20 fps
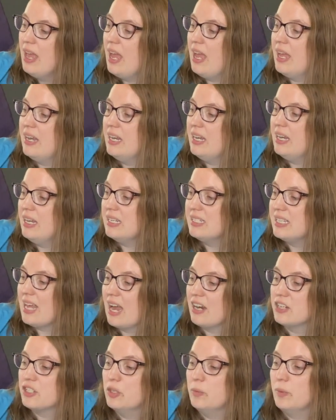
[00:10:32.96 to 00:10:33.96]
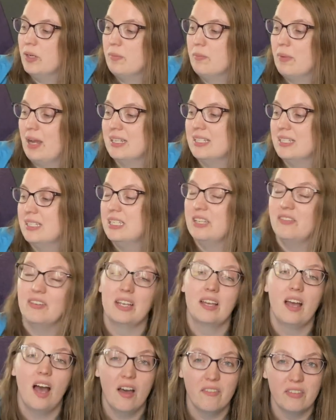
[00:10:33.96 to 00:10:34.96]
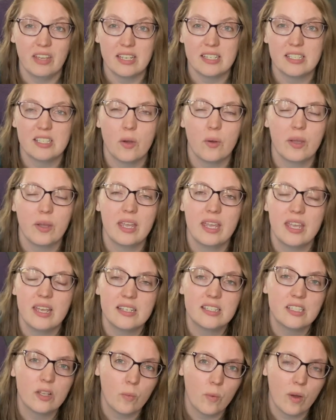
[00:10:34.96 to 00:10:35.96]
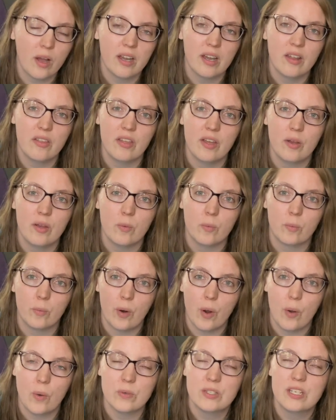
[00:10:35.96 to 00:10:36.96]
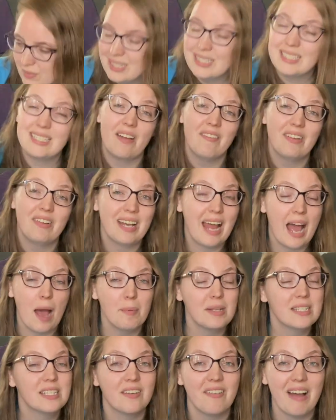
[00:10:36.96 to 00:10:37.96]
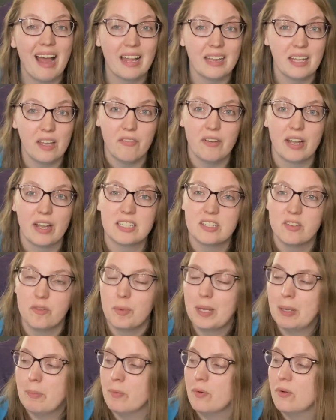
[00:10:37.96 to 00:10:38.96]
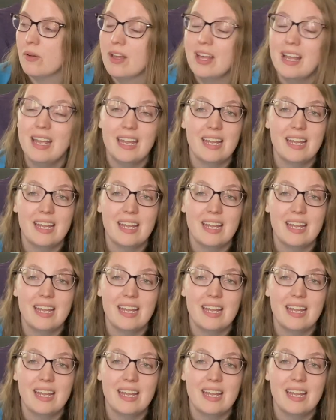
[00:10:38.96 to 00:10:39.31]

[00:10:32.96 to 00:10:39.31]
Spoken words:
And it is actually written by Stephen Covey. So he is the one that wrote 7 Habits of Highly Effective People.